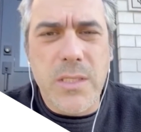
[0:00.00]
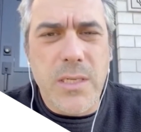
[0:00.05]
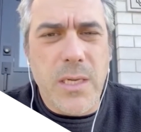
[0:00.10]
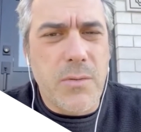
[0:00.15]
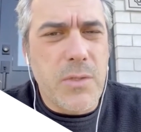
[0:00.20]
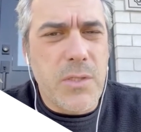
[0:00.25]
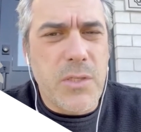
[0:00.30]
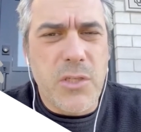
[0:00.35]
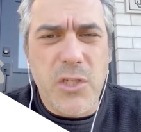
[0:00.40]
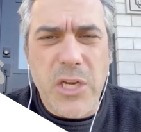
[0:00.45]
I
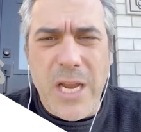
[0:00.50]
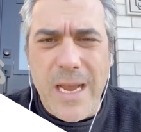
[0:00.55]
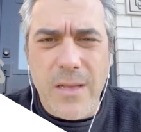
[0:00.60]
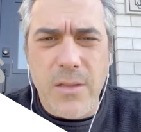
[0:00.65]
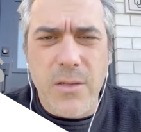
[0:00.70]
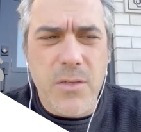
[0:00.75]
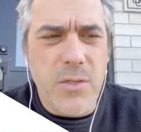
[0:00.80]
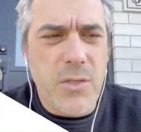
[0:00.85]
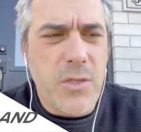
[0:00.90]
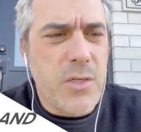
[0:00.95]
was
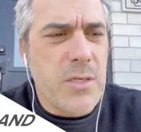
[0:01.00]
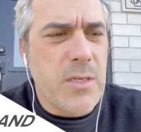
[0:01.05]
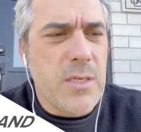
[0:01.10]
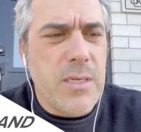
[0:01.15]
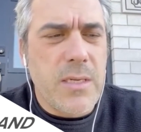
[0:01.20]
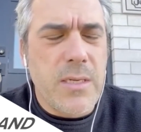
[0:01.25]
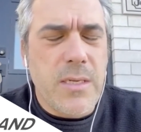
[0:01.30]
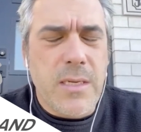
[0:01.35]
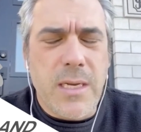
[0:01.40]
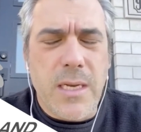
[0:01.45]
challenged,
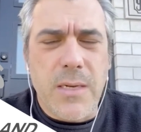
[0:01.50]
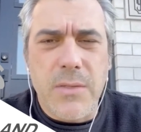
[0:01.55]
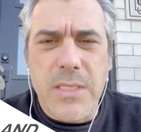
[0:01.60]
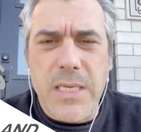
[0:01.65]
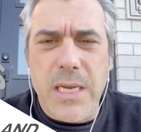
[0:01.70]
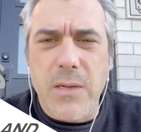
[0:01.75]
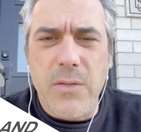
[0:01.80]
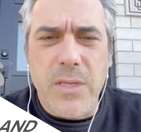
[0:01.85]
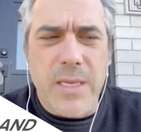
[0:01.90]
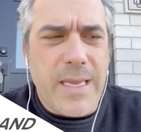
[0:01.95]
I was
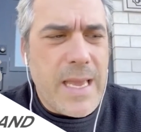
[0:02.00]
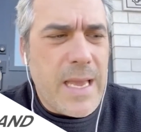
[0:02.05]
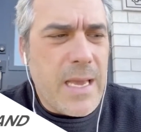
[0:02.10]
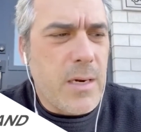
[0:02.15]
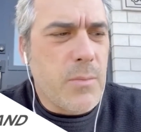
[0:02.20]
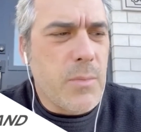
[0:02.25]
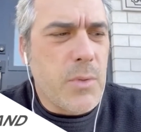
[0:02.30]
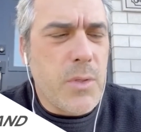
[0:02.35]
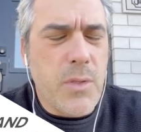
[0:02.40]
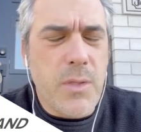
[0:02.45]
held
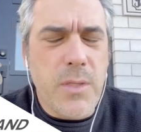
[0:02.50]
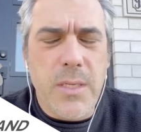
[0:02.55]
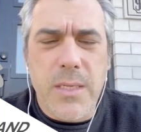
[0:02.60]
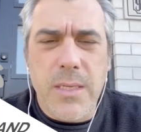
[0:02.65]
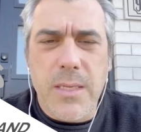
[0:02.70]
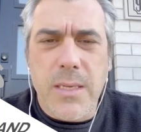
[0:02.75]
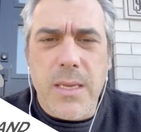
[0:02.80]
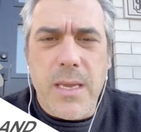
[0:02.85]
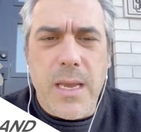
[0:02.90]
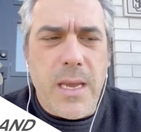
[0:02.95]
accountable,
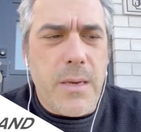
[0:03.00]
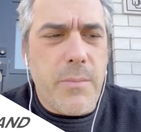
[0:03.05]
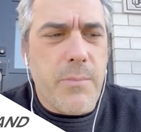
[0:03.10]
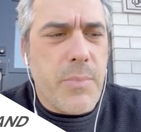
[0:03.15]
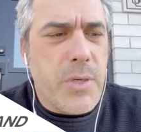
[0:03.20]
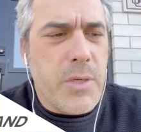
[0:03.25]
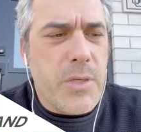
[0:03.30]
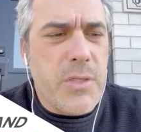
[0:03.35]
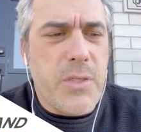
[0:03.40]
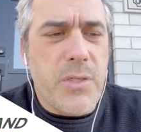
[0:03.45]
and
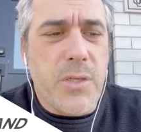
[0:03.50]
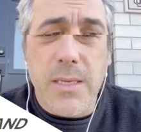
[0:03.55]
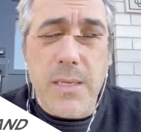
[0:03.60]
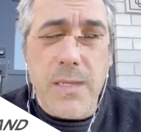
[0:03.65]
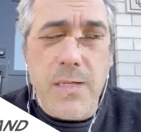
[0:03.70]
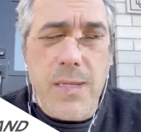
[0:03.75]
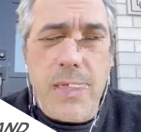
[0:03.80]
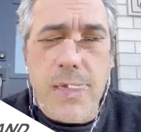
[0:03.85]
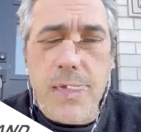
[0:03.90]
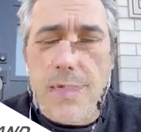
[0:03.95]
pushed to
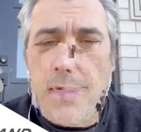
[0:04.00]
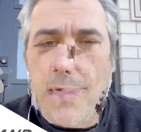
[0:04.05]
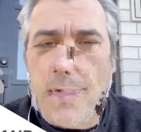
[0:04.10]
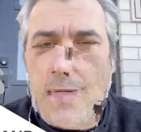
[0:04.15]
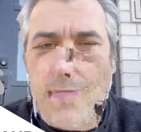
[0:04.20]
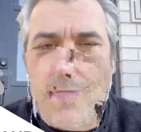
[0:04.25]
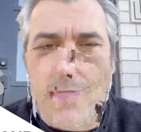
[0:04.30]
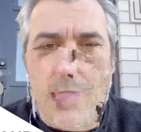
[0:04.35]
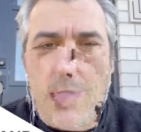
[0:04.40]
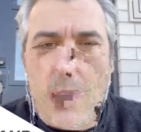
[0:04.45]
do things
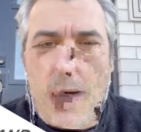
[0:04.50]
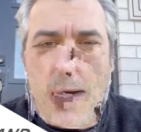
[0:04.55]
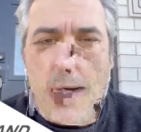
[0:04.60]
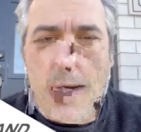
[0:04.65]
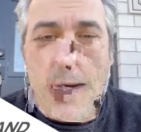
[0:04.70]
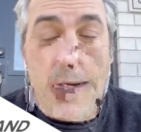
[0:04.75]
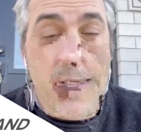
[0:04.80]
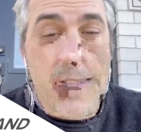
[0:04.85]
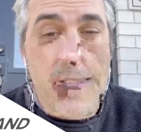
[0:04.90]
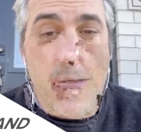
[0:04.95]
that
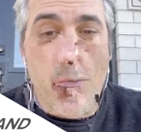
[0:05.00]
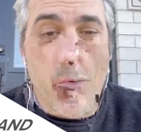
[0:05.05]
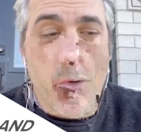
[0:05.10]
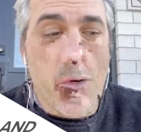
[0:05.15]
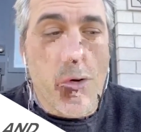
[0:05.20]
honestly weren't